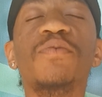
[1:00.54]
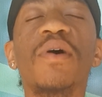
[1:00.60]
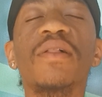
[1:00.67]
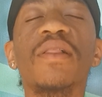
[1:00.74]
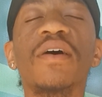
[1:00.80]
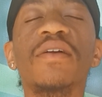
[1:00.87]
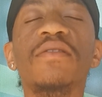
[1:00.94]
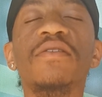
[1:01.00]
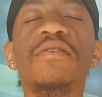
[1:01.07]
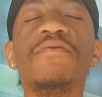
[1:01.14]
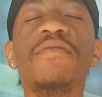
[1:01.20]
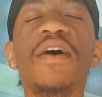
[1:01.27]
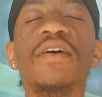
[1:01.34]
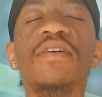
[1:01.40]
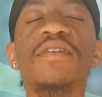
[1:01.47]
white light of the
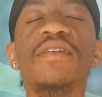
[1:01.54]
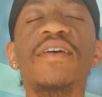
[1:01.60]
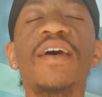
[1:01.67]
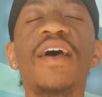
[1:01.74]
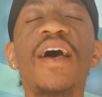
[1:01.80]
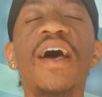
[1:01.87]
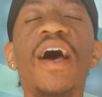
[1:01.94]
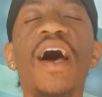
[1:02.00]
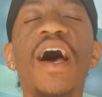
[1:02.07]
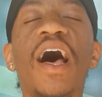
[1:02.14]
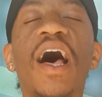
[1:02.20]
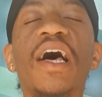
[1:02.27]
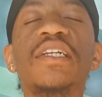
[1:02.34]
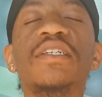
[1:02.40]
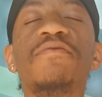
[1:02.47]
Divine.
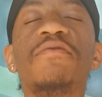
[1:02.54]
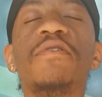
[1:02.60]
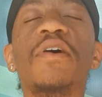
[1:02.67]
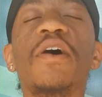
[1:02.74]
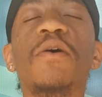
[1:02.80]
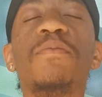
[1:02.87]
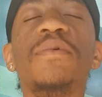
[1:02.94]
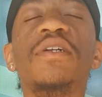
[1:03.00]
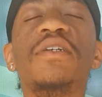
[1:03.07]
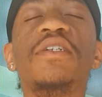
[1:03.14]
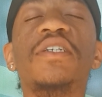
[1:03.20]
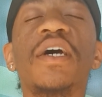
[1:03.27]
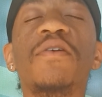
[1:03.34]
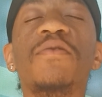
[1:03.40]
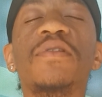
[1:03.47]
I ask you to help me to
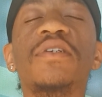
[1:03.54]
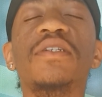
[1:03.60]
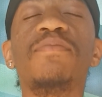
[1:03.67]
channel this